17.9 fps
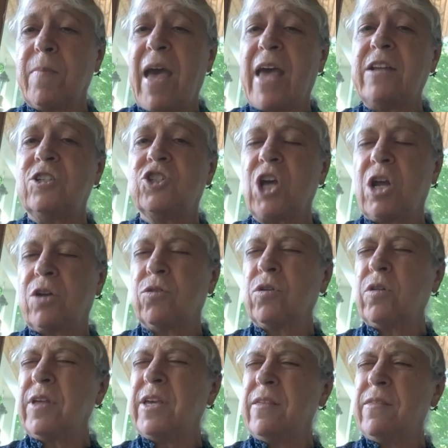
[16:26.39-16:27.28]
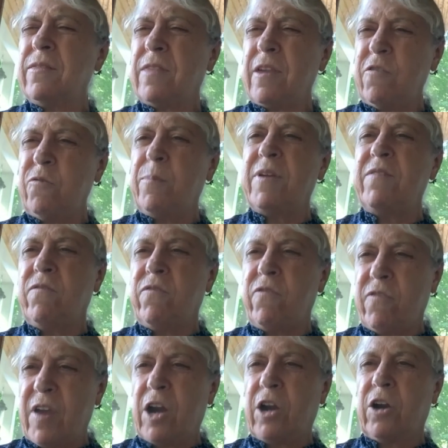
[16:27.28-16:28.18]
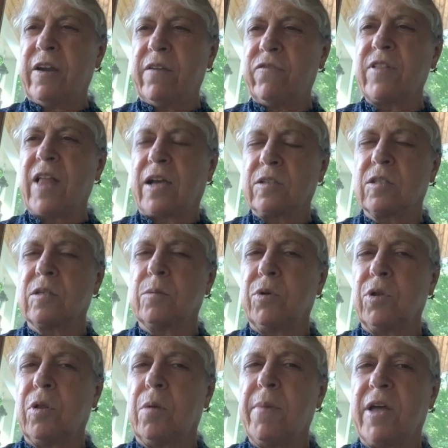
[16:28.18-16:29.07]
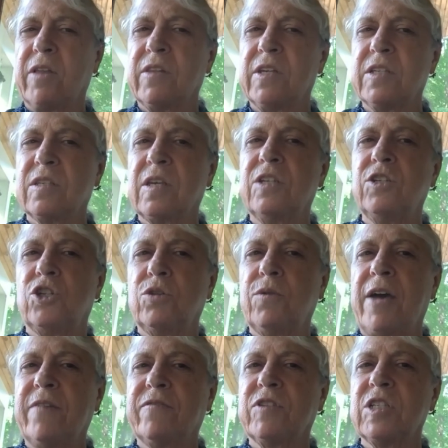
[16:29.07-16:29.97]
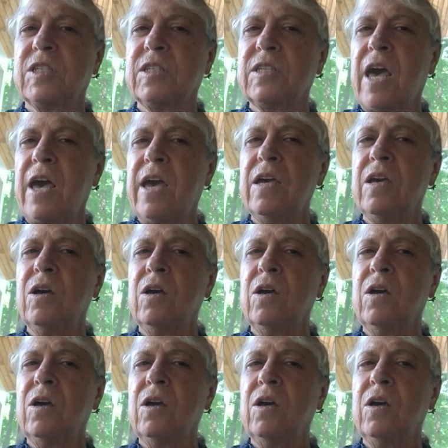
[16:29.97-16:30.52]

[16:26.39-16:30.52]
and generally they've been very flexible about this. I do have to say,